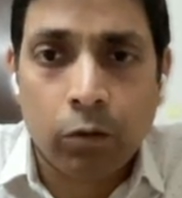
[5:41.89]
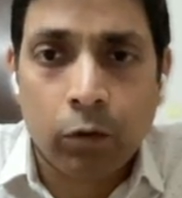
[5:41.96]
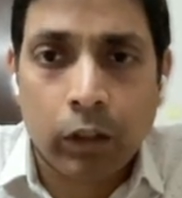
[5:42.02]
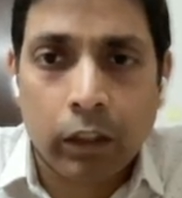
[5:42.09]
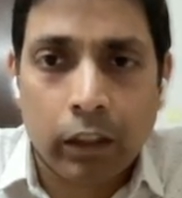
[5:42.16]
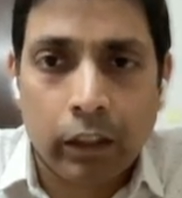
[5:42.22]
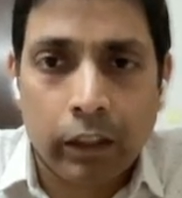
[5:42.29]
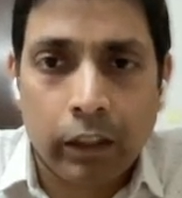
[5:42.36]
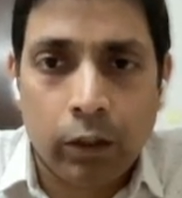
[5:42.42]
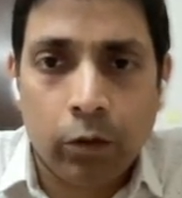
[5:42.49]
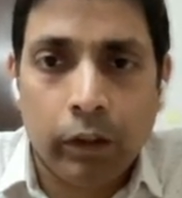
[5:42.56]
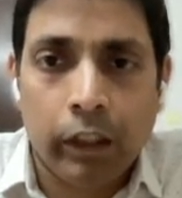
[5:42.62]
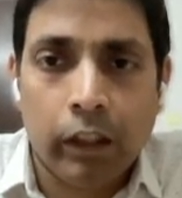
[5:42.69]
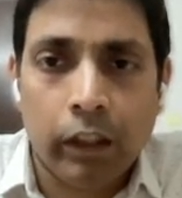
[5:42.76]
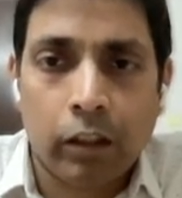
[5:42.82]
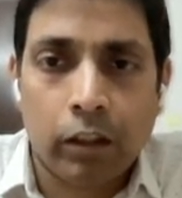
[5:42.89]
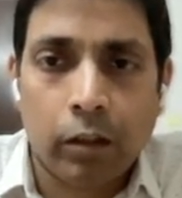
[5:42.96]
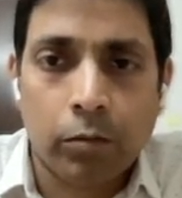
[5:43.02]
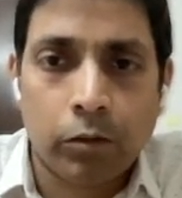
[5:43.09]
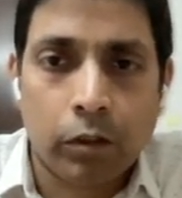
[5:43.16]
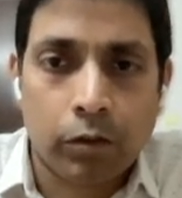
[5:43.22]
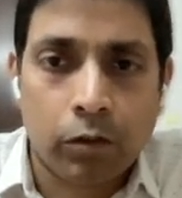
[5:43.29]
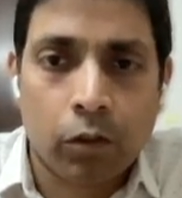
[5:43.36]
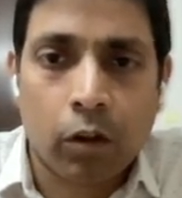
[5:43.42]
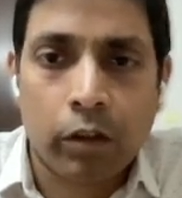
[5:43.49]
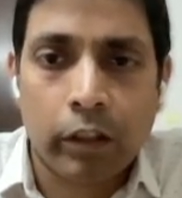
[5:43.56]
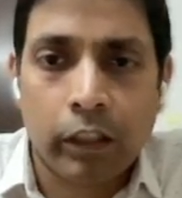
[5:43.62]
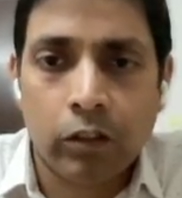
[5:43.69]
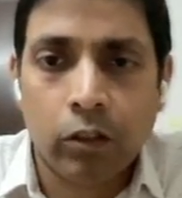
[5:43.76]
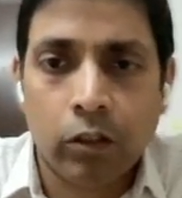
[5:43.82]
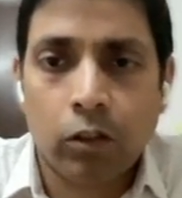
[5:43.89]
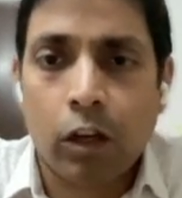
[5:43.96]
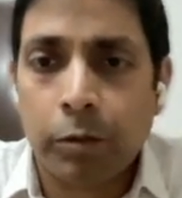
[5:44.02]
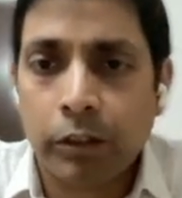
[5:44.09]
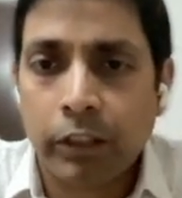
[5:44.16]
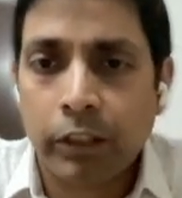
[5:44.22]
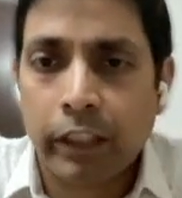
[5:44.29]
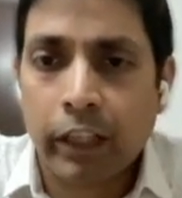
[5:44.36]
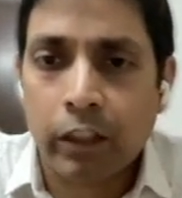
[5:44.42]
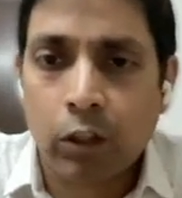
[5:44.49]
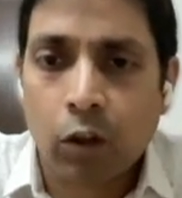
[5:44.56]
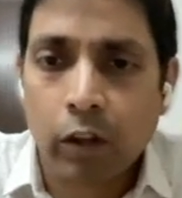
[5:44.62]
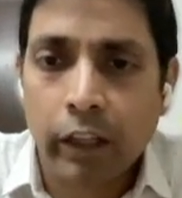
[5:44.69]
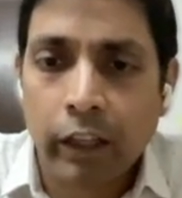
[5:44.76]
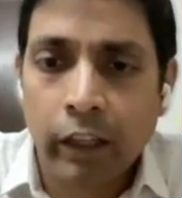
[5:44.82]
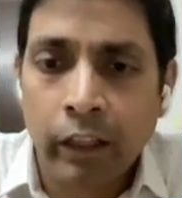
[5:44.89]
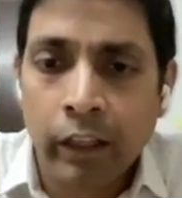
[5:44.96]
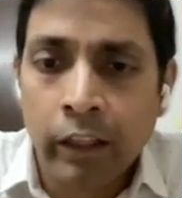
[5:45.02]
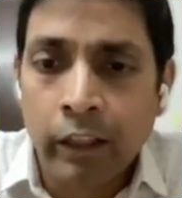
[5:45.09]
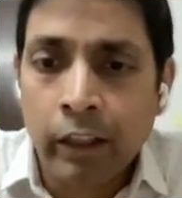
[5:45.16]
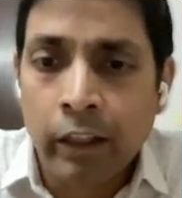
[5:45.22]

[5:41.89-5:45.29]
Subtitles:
What are they doing in terms of talk ratio, how much they are talking?